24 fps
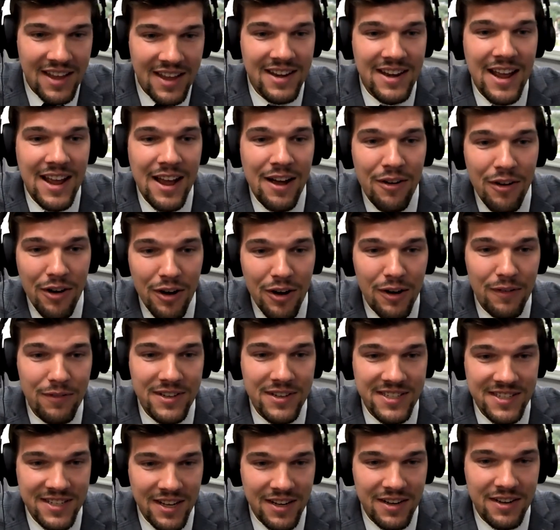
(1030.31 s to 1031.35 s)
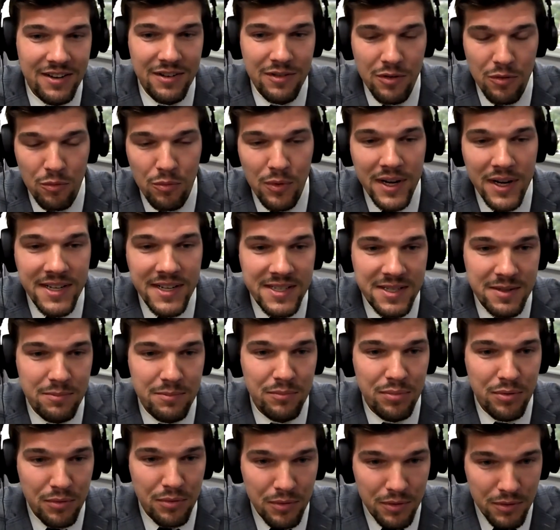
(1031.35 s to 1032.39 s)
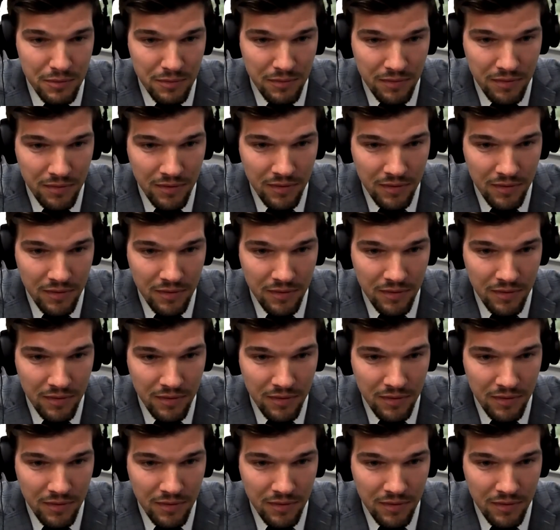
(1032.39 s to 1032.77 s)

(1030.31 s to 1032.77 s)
Now all of a sudden rates improve.